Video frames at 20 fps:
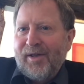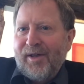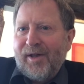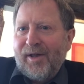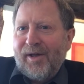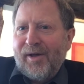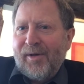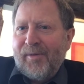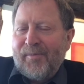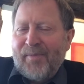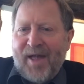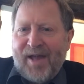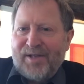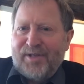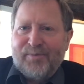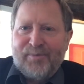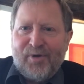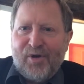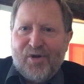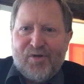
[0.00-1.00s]

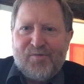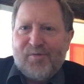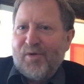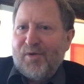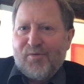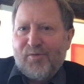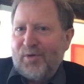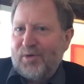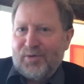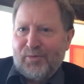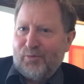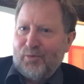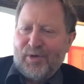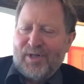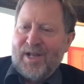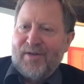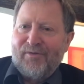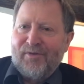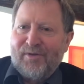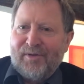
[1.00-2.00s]
antiperspirants, which would
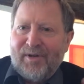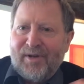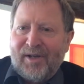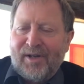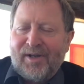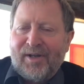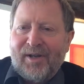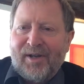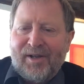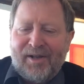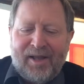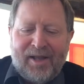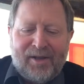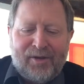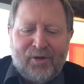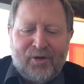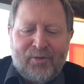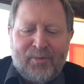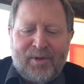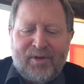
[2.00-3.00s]
never
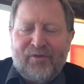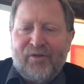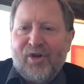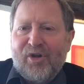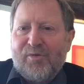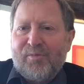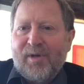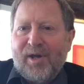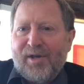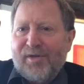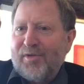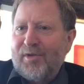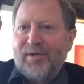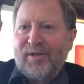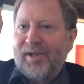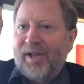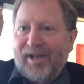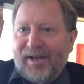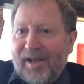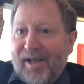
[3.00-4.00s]
include them in the first place.
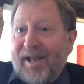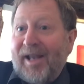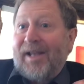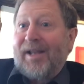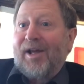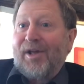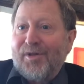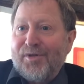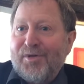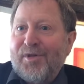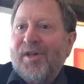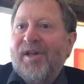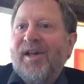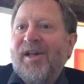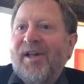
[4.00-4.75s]
And in any case,